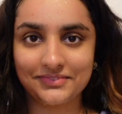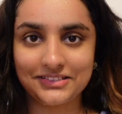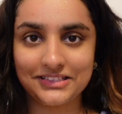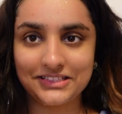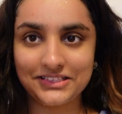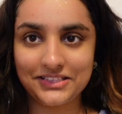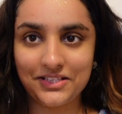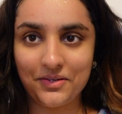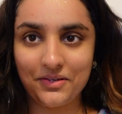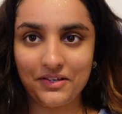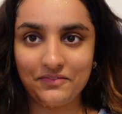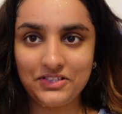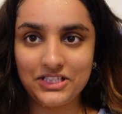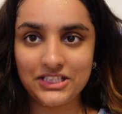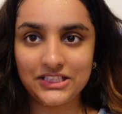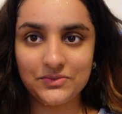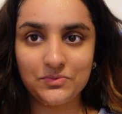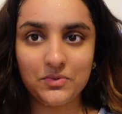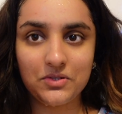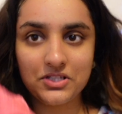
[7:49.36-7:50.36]
So I've
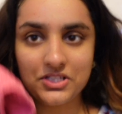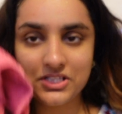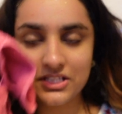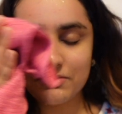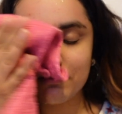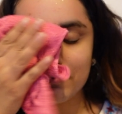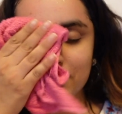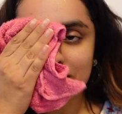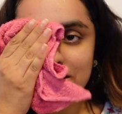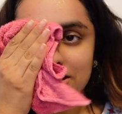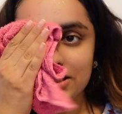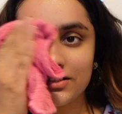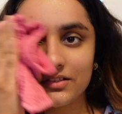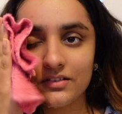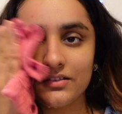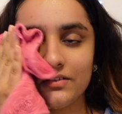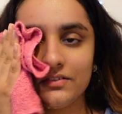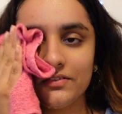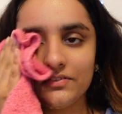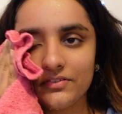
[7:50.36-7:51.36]
just washed the mask
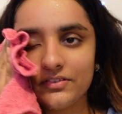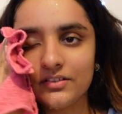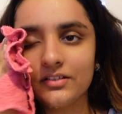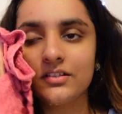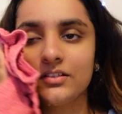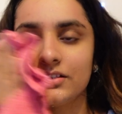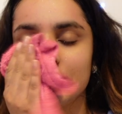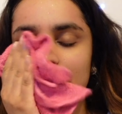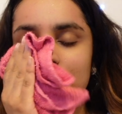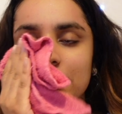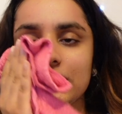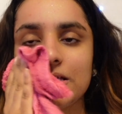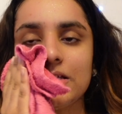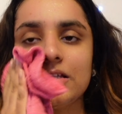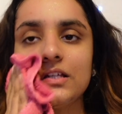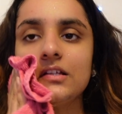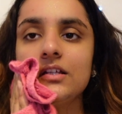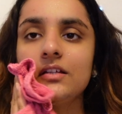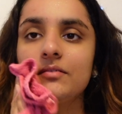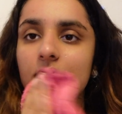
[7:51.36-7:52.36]
off.
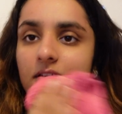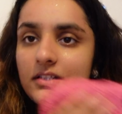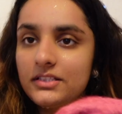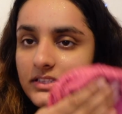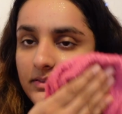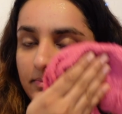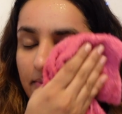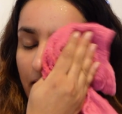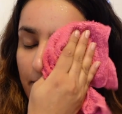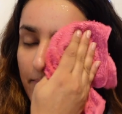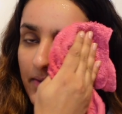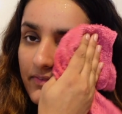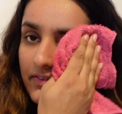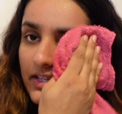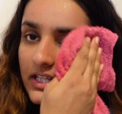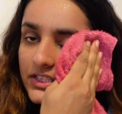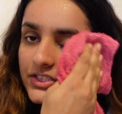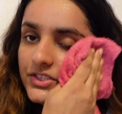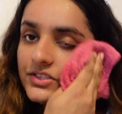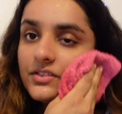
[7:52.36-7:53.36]
I'm going to pat my
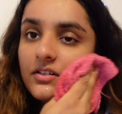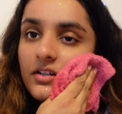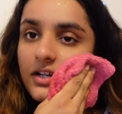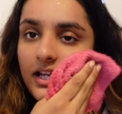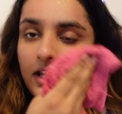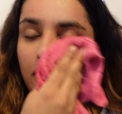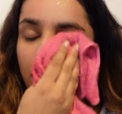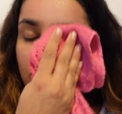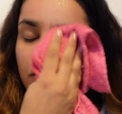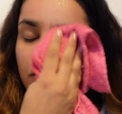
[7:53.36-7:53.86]
face dry.